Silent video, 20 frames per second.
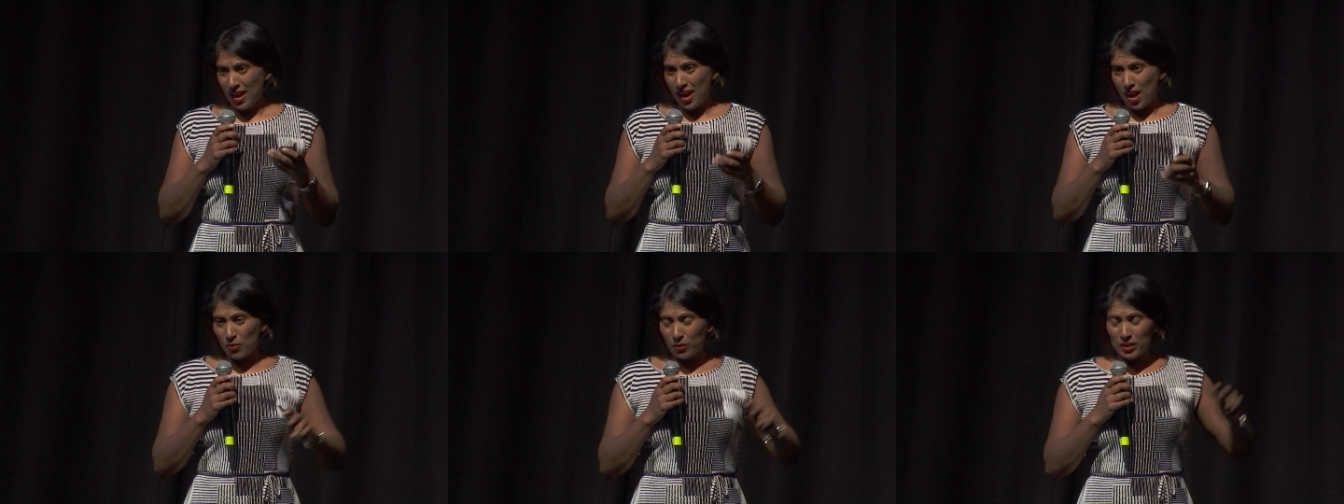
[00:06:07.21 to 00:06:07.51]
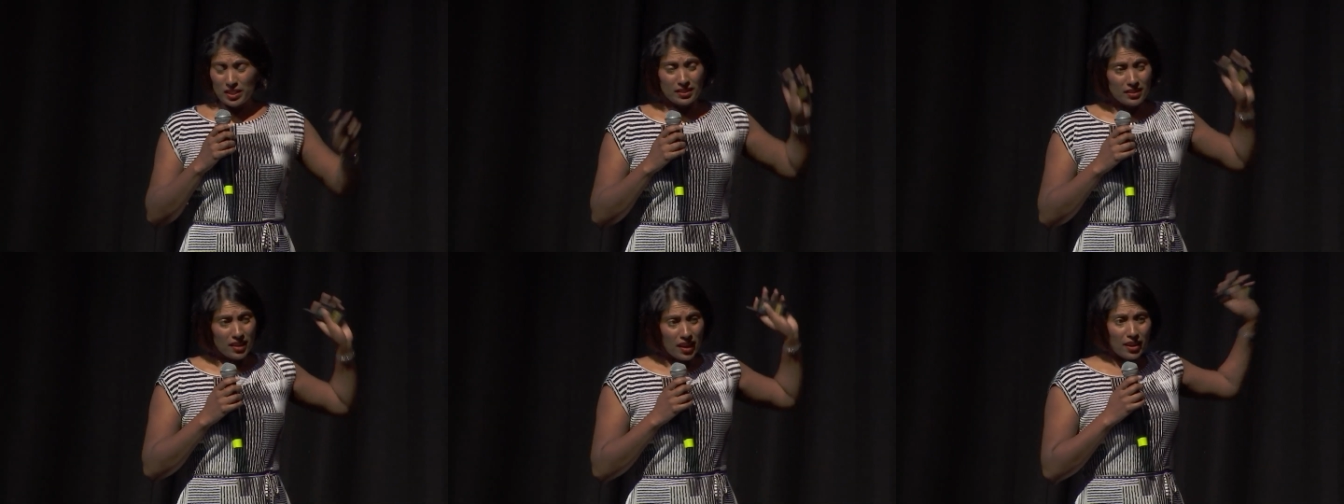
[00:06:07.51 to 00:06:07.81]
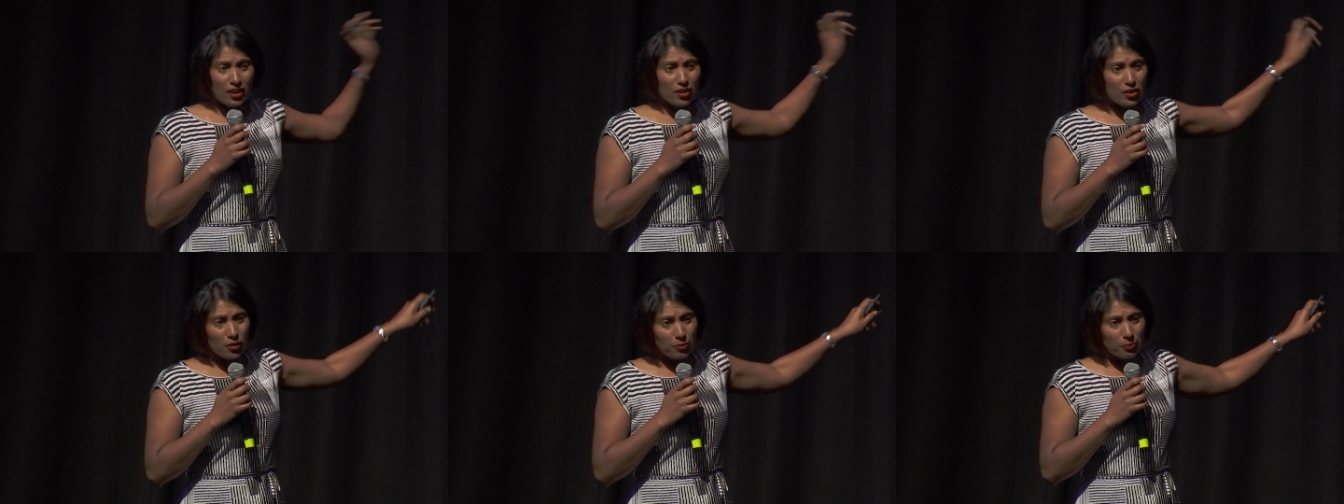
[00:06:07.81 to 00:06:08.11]
And we
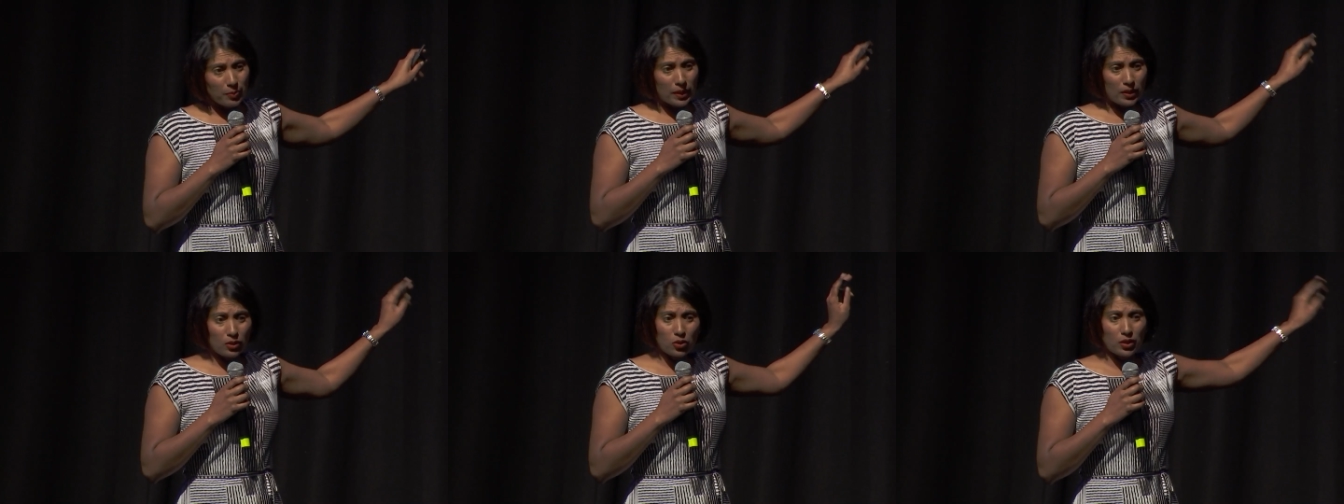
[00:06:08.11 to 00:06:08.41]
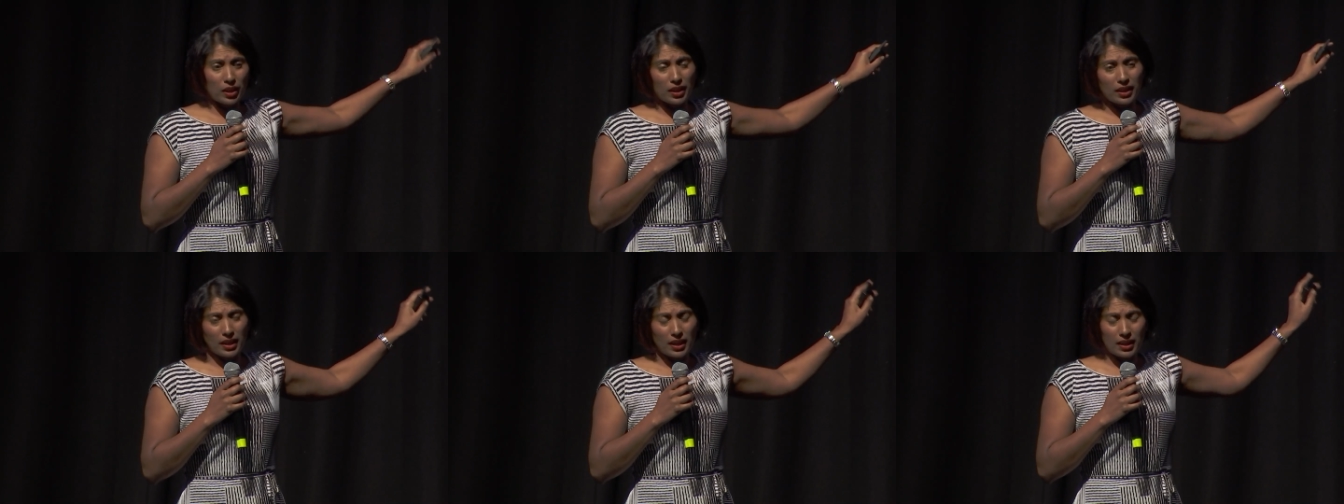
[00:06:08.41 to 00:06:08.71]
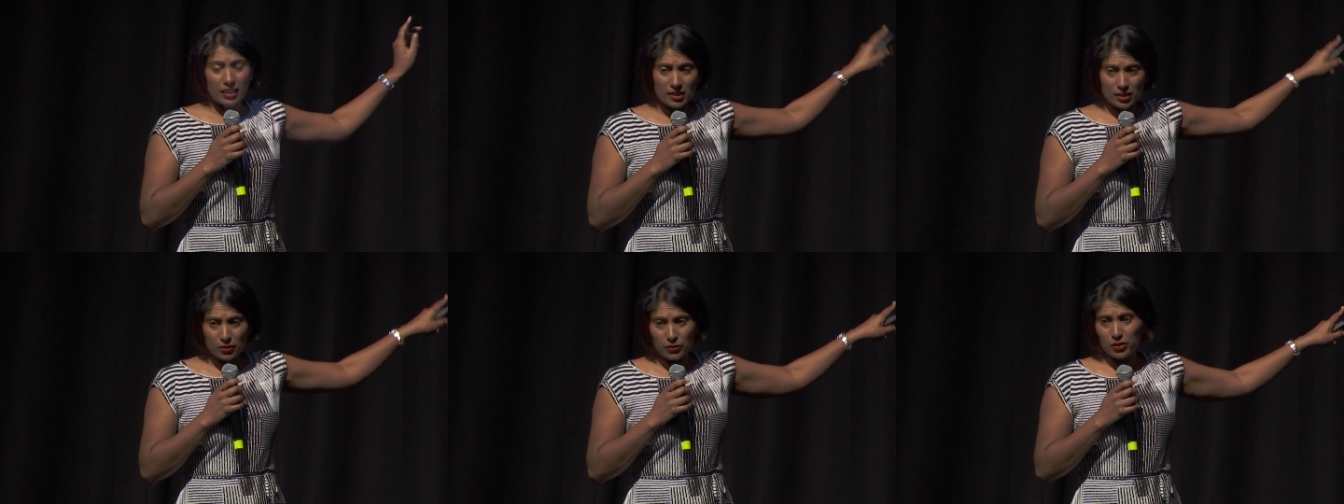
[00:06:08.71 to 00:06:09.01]
started off by looking
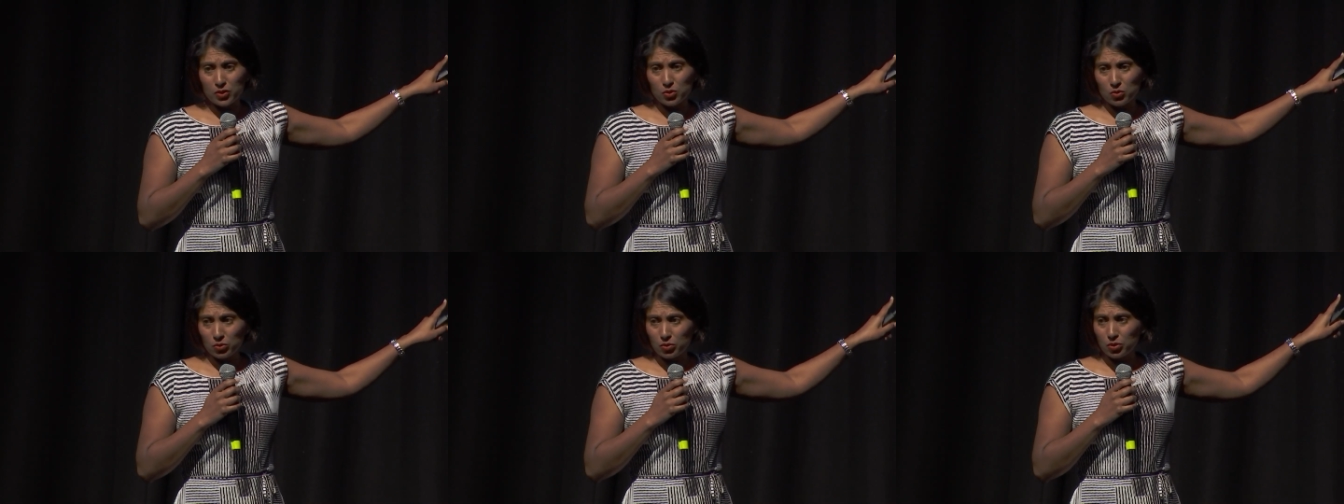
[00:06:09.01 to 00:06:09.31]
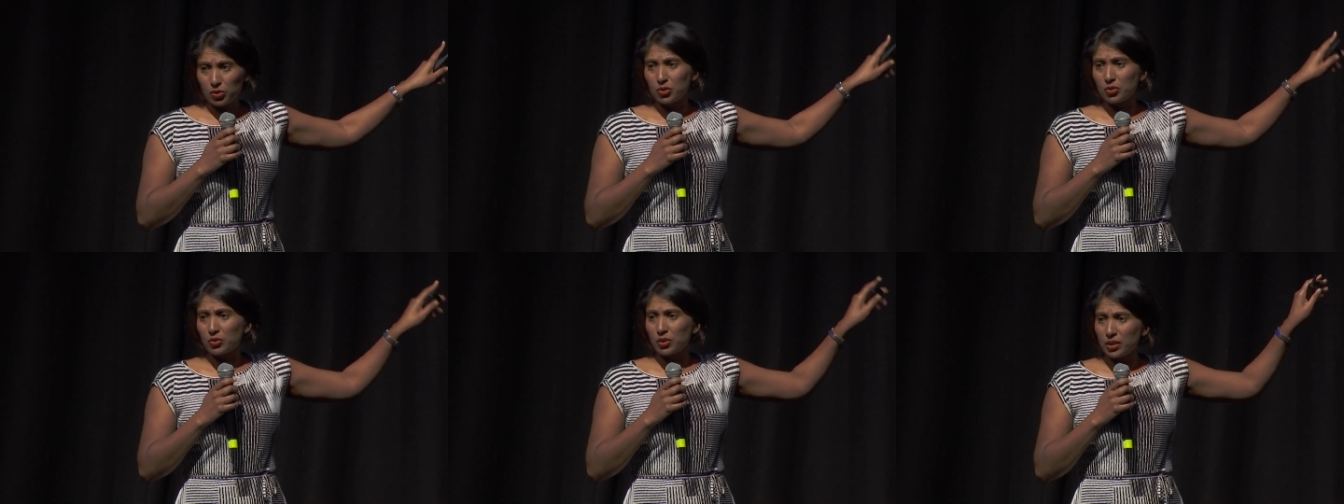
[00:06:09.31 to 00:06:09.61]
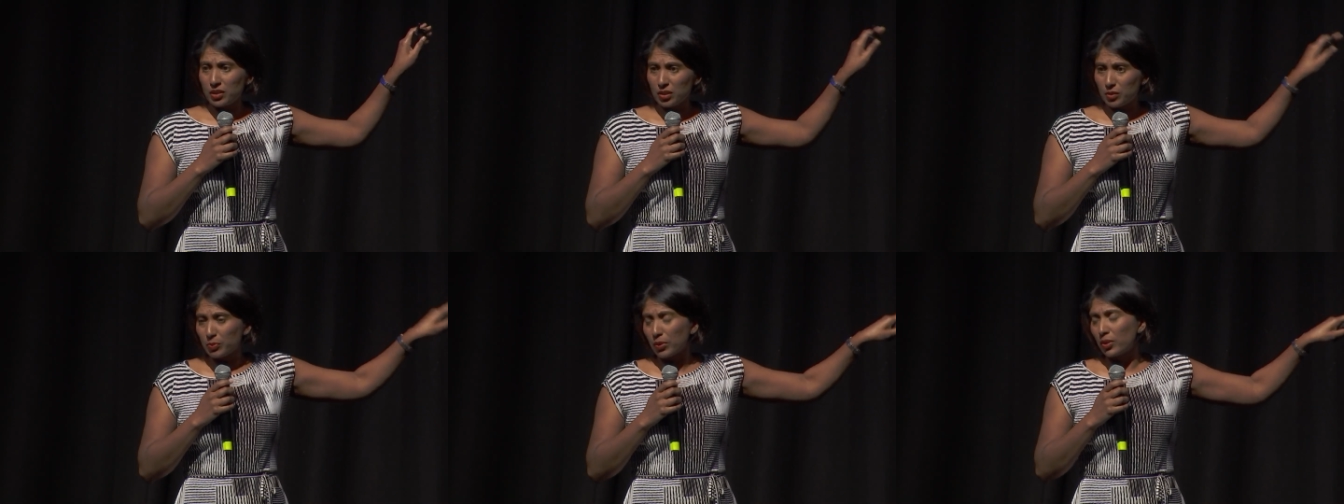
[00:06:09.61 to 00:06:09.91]
at individual
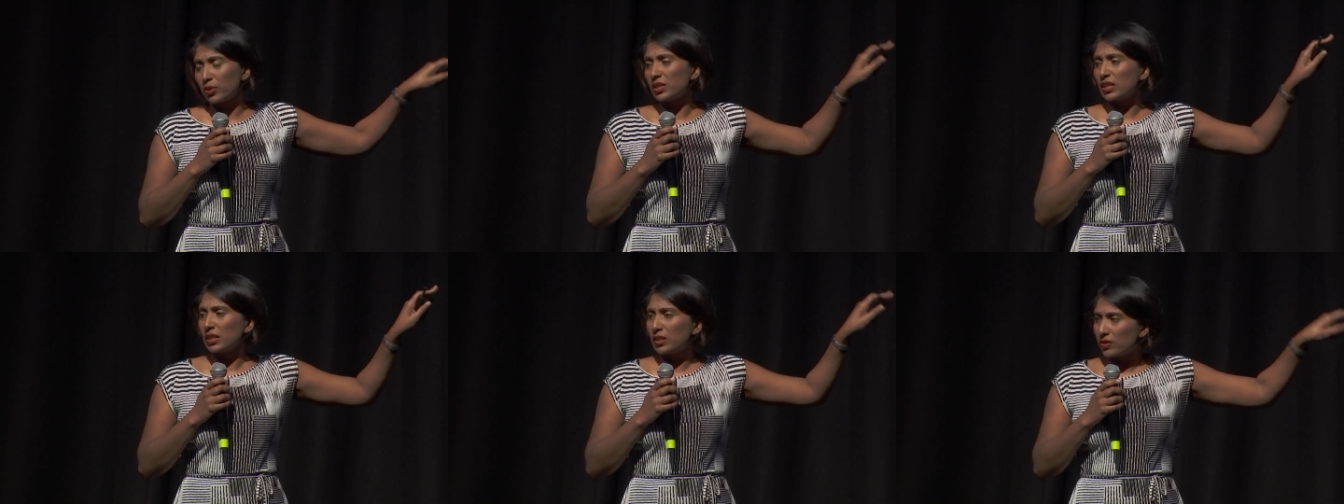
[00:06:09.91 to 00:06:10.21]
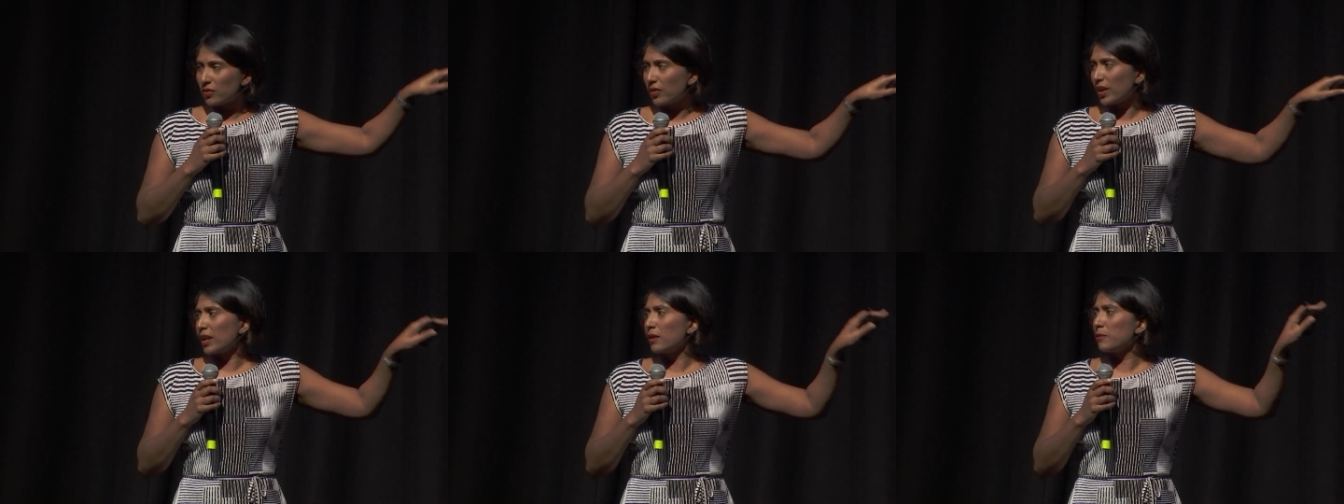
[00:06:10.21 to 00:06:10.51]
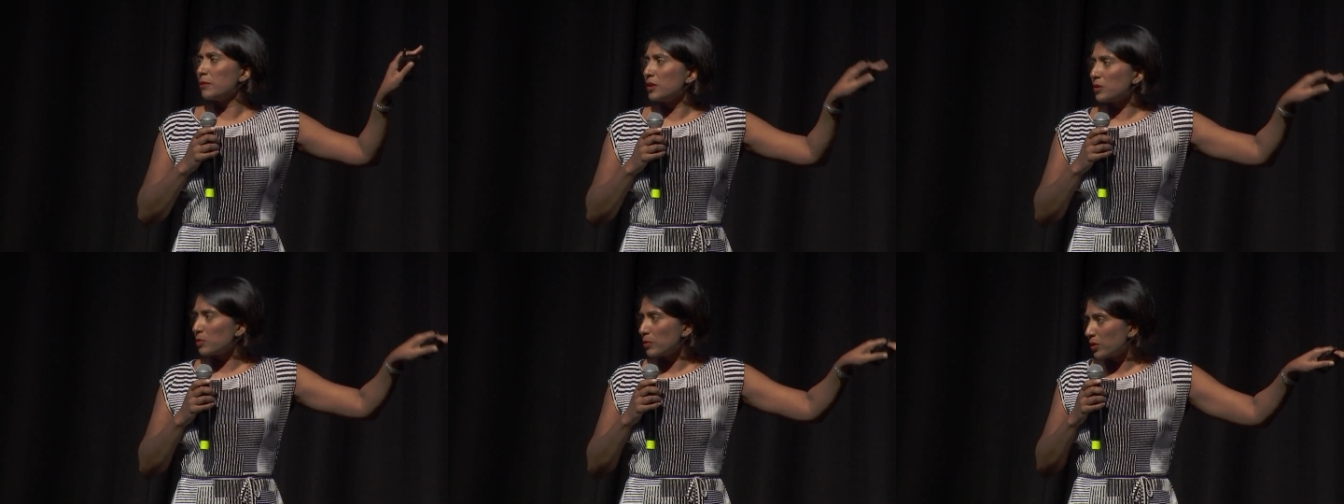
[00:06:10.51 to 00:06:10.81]
nutrients, proteins,
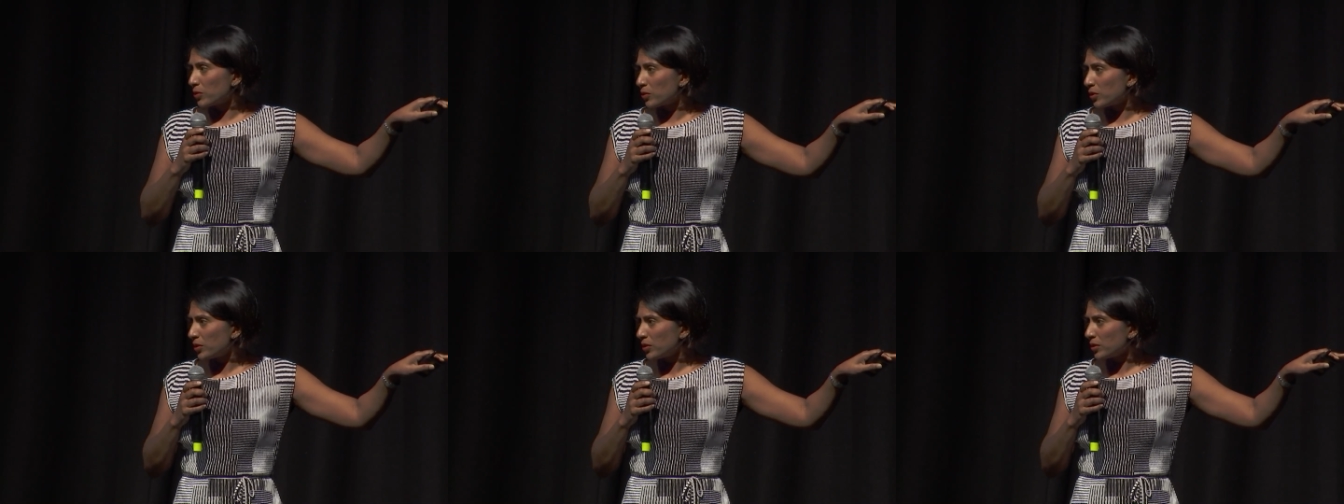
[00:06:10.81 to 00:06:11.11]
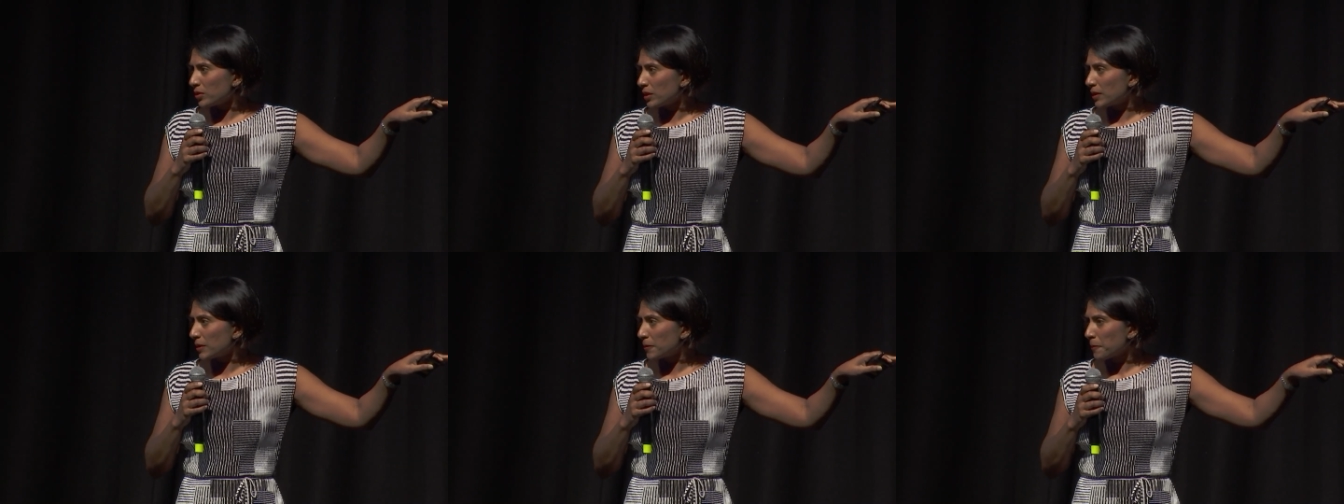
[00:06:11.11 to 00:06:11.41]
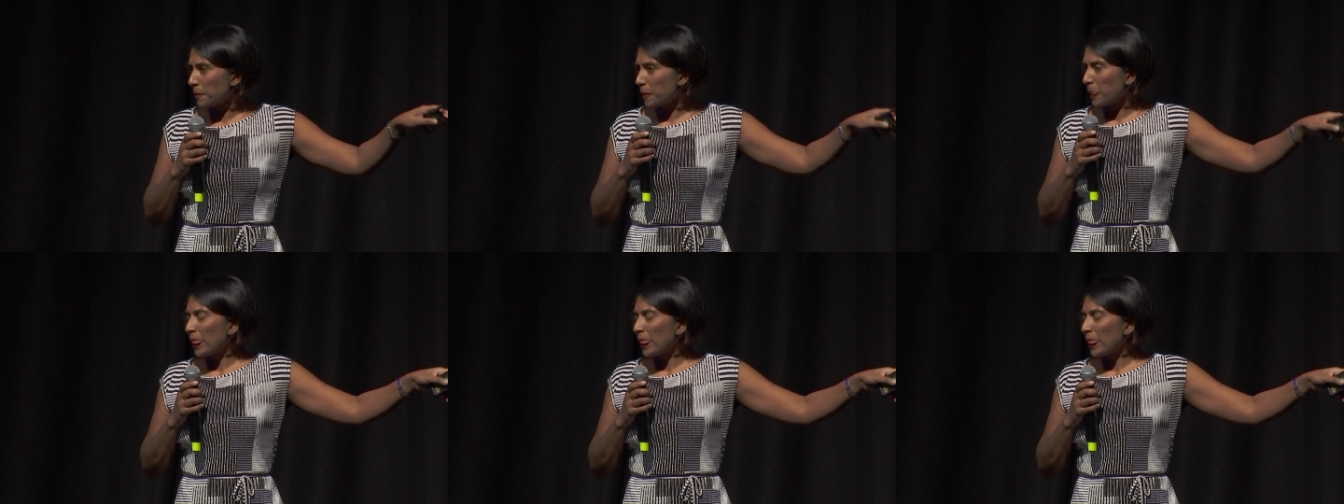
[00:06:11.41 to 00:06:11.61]
vitamins, minerals,